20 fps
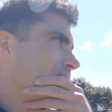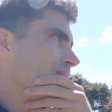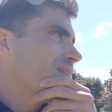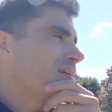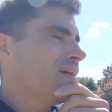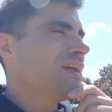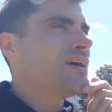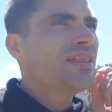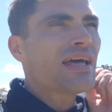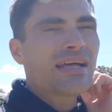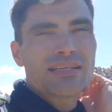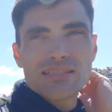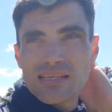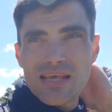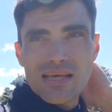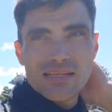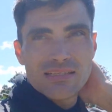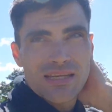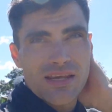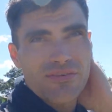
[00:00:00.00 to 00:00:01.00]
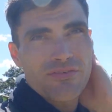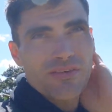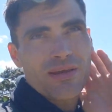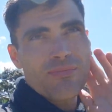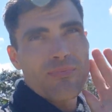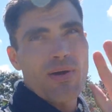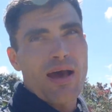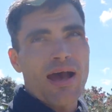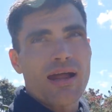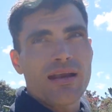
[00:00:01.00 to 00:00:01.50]
You know, that's definitely
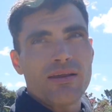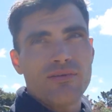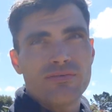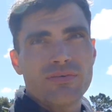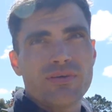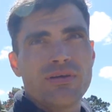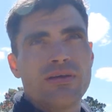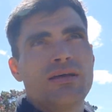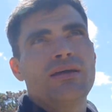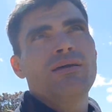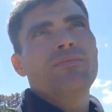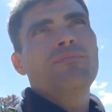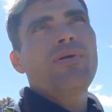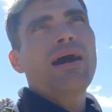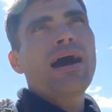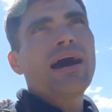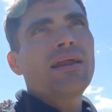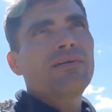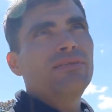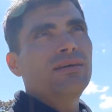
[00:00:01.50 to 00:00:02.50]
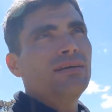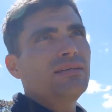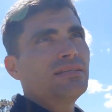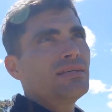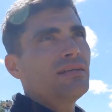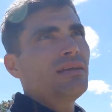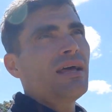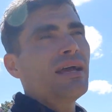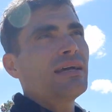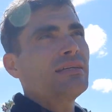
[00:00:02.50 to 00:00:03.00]
part of this.
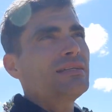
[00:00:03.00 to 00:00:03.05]
And like I